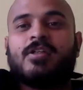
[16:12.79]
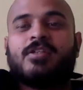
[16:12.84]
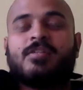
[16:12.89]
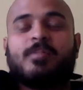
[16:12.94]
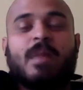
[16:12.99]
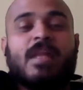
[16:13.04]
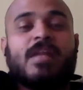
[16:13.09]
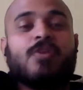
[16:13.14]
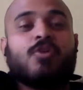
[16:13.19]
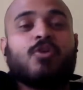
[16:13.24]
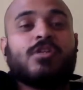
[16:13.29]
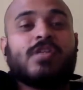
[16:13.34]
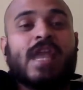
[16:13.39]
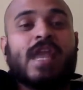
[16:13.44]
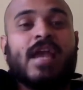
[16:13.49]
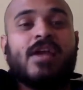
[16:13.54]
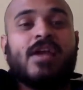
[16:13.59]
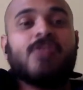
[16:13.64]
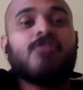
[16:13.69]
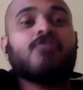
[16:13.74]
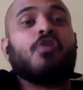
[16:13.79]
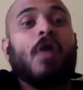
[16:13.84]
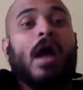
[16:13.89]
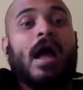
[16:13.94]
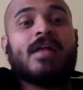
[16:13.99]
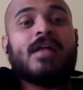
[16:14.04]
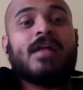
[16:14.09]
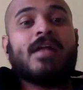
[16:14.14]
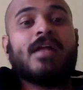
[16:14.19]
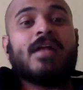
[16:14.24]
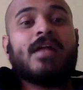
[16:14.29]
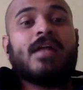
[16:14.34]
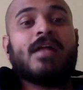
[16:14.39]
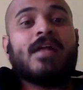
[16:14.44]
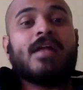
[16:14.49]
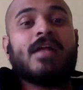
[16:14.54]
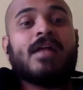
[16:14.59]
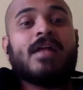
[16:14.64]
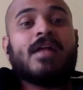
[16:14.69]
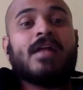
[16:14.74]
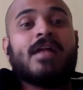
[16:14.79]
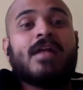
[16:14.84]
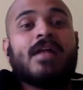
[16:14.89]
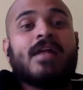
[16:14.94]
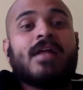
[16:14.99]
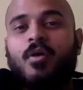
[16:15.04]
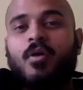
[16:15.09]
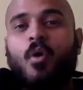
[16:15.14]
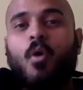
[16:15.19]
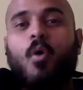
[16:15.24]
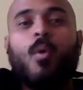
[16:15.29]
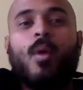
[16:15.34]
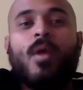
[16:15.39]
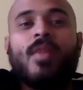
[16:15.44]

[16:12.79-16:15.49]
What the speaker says: spending your day writing code,